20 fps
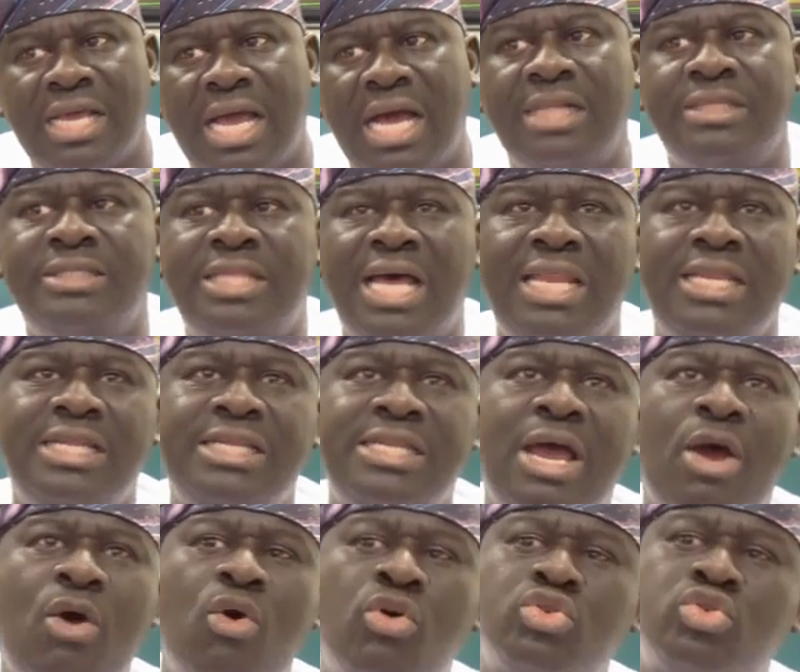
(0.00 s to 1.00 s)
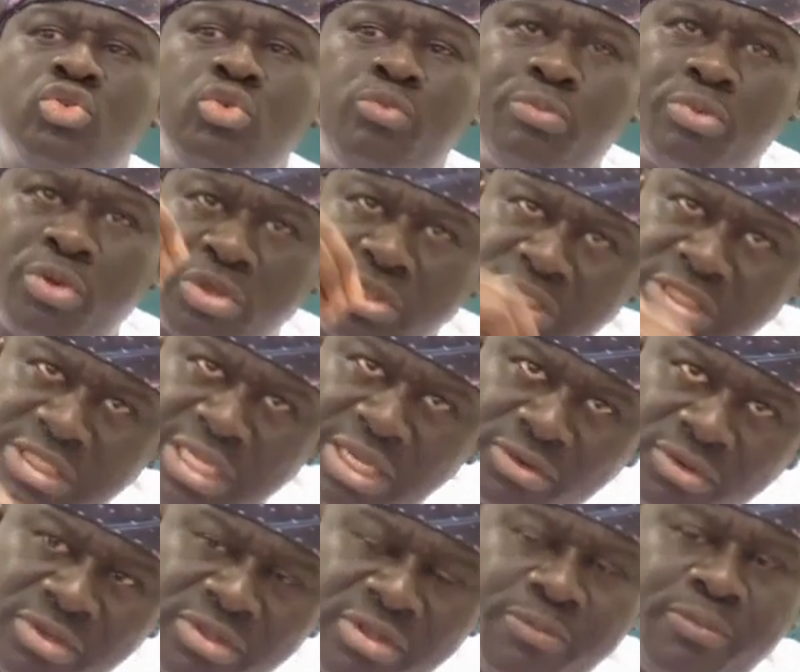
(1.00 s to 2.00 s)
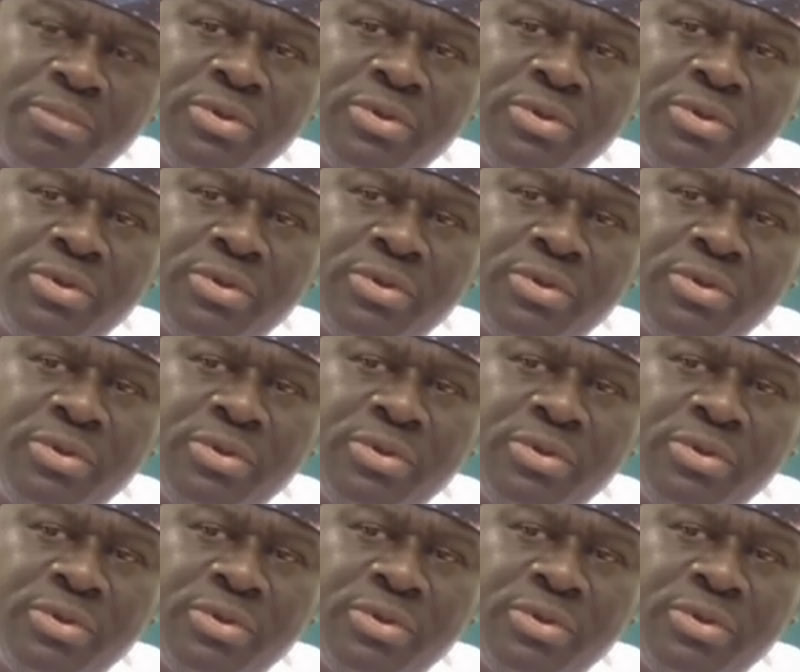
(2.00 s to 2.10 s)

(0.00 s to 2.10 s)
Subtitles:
And that leader also brought in another